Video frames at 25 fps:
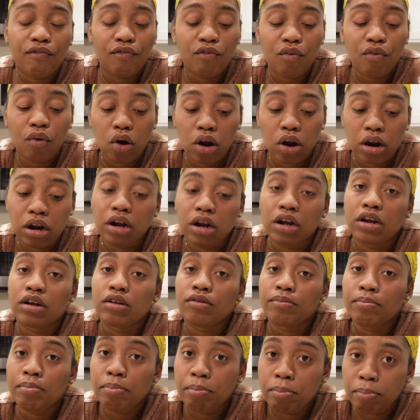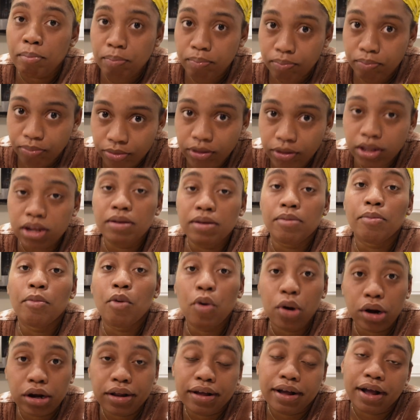for the
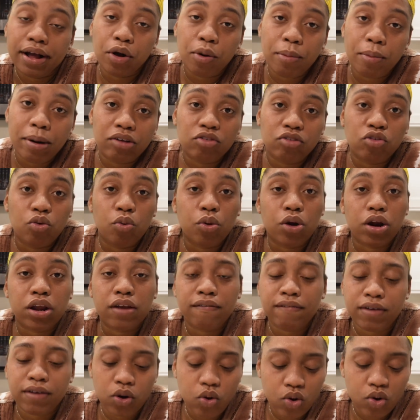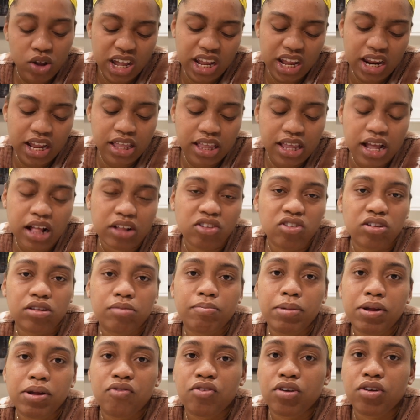morning I go back to work. If I don't get it, I'll
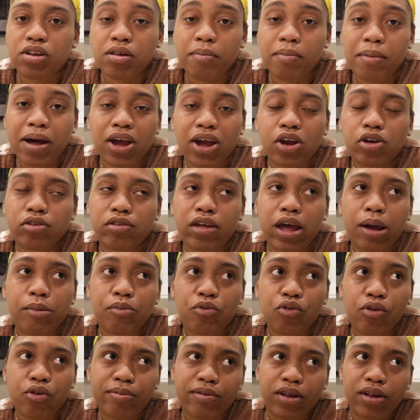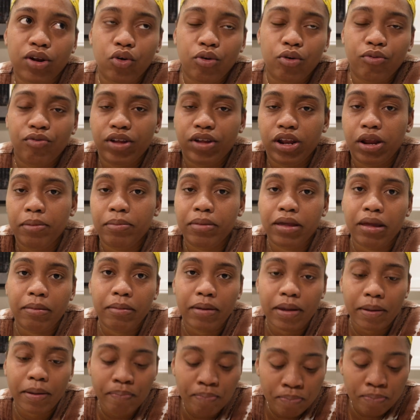just bid for some higher time trips and hopefully them give
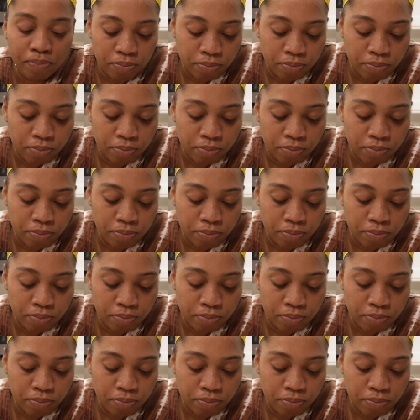me.